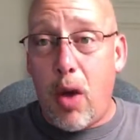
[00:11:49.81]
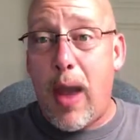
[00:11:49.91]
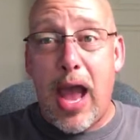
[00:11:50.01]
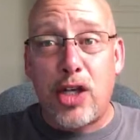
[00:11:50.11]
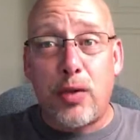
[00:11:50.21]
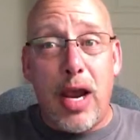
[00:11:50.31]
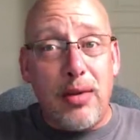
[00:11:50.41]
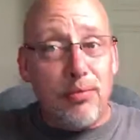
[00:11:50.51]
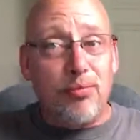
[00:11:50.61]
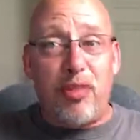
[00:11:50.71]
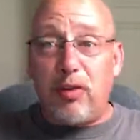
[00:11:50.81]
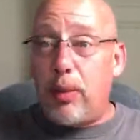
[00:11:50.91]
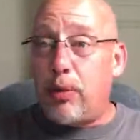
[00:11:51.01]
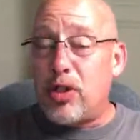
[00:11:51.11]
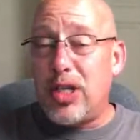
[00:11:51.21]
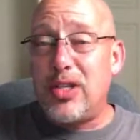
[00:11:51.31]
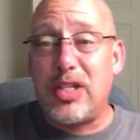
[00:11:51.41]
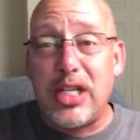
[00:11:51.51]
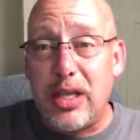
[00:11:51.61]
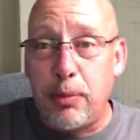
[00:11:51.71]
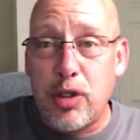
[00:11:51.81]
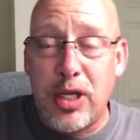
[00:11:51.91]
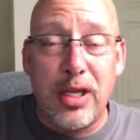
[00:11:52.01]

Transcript: low hatch rate, 50%, 60%.